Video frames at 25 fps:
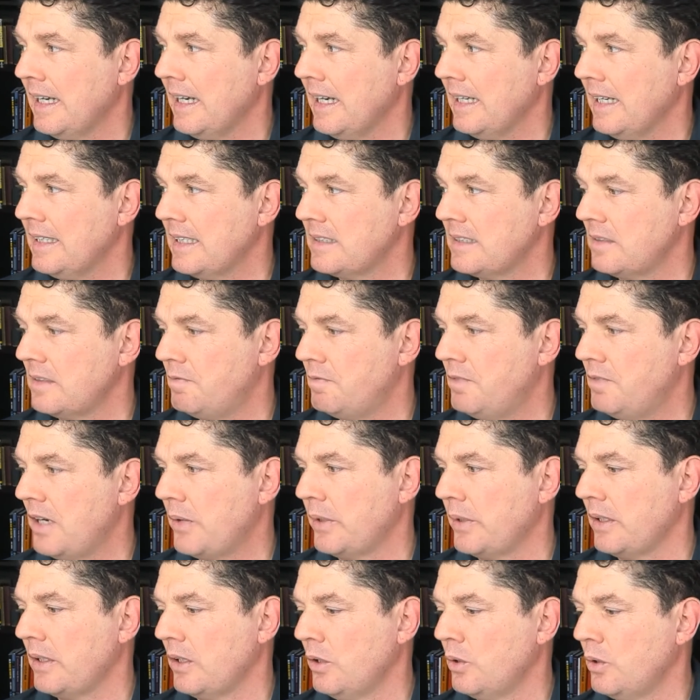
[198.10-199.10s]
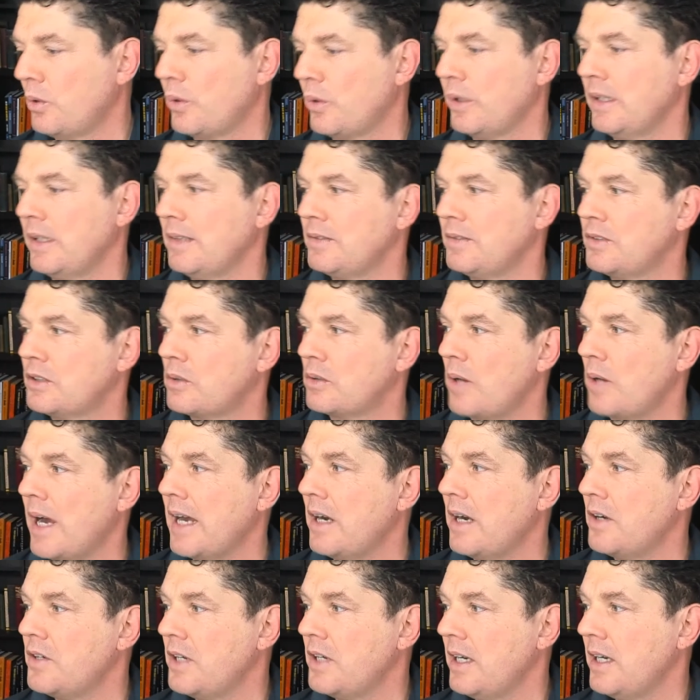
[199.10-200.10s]
And that's a very lucrative
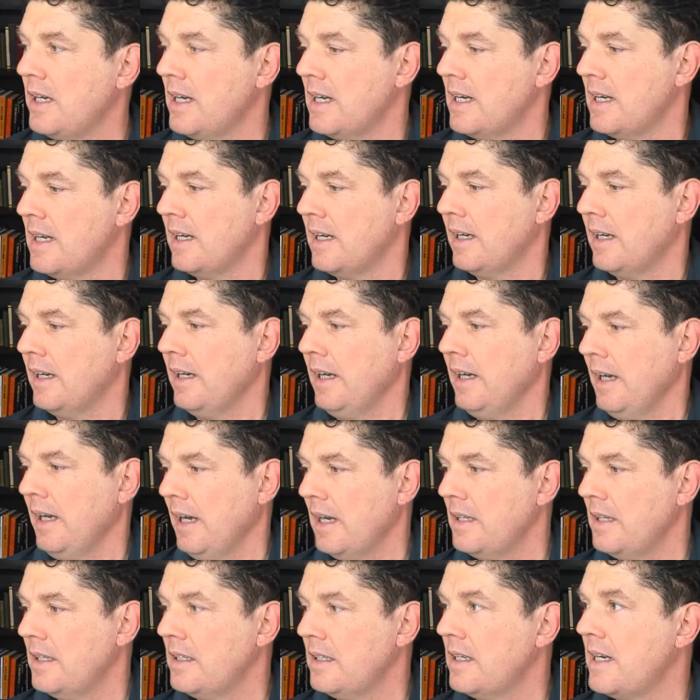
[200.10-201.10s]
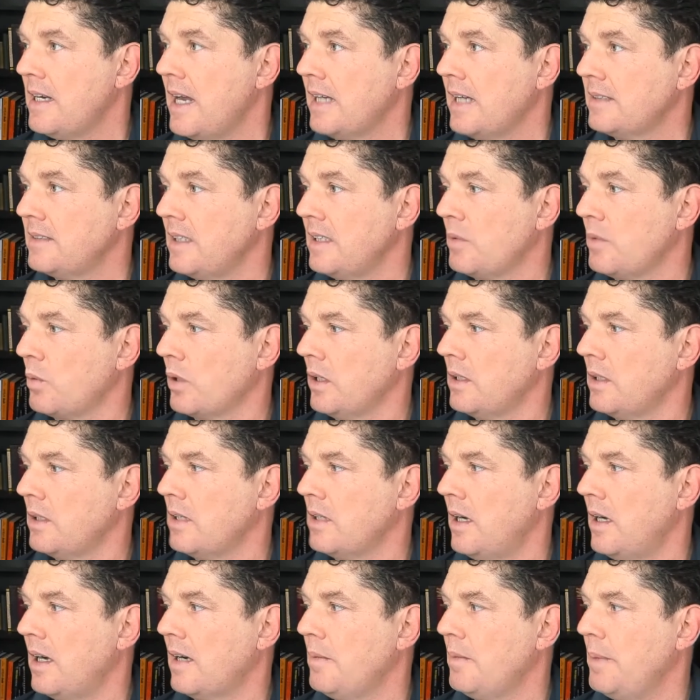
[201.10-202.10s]
strategy. And then the next thing we're going to
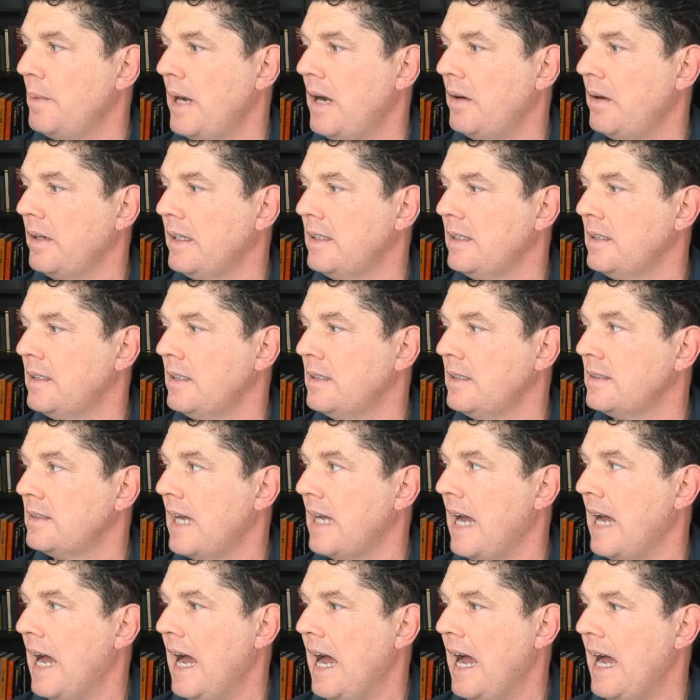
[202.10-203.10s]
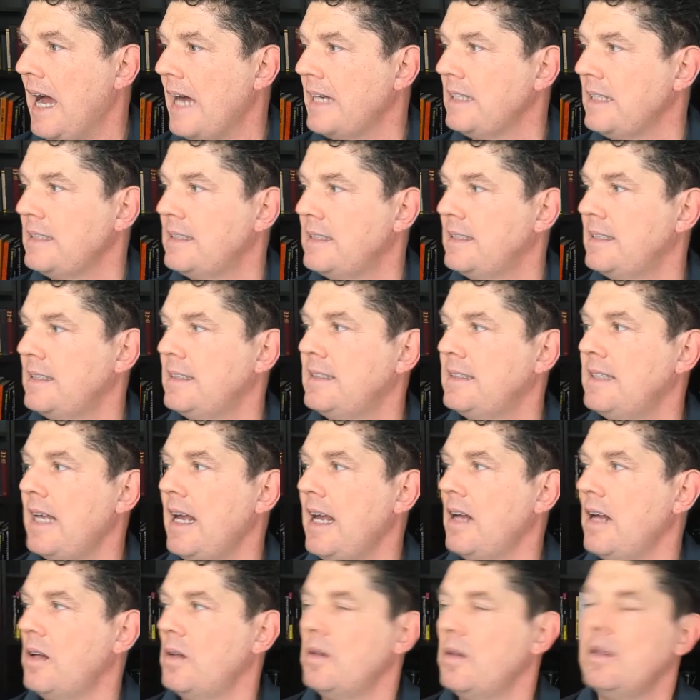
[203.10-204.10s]
talk about is how to
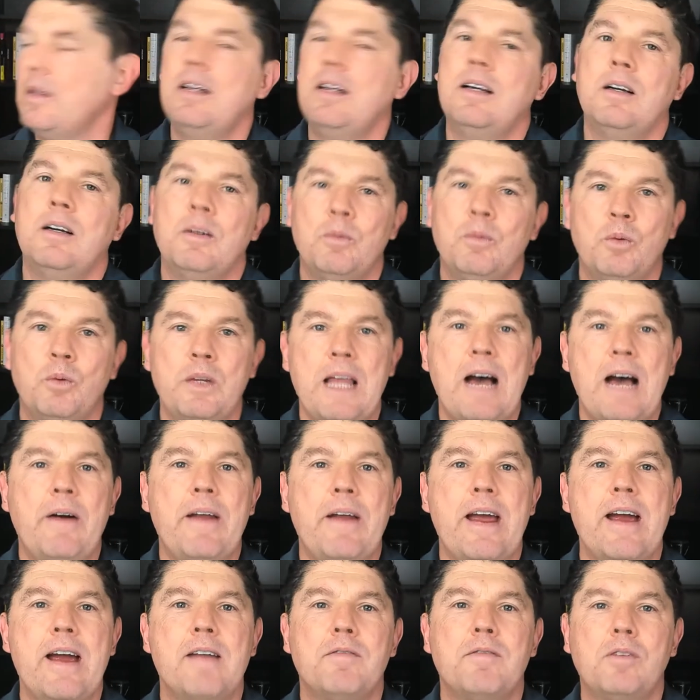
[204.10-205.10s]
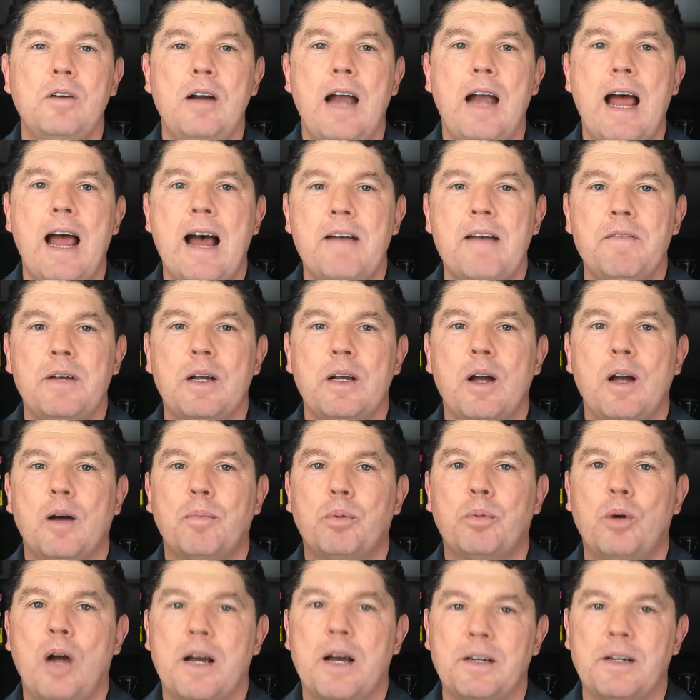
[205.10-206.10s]
sell without ever having a
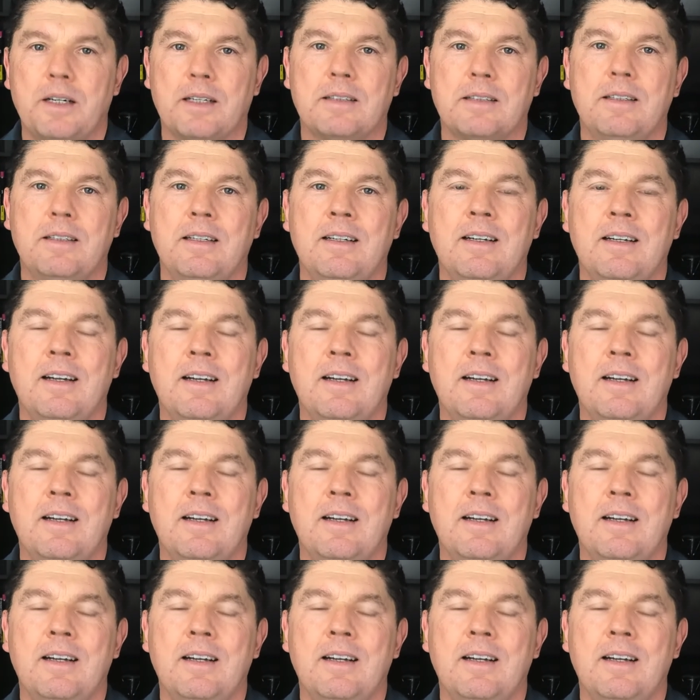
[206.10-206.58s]
product.